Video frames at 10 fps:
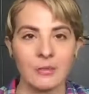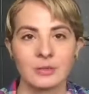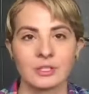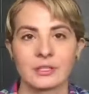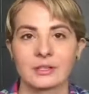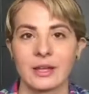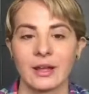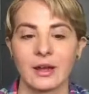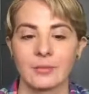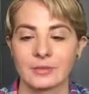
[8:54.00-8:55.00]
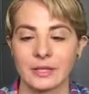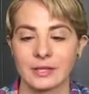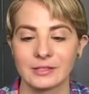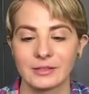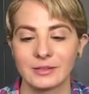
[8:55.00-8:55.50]
I was just like
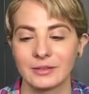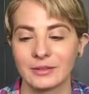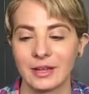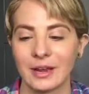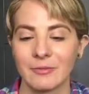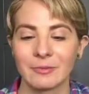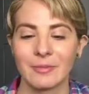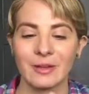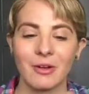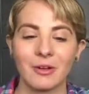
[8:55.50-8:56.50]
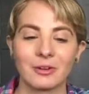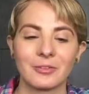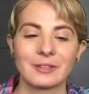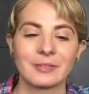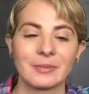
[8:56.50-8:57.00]
obsessed, and I would make all
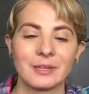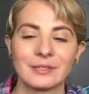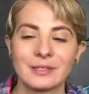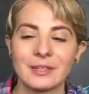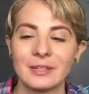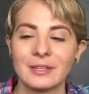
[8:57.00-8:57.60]
her recipes.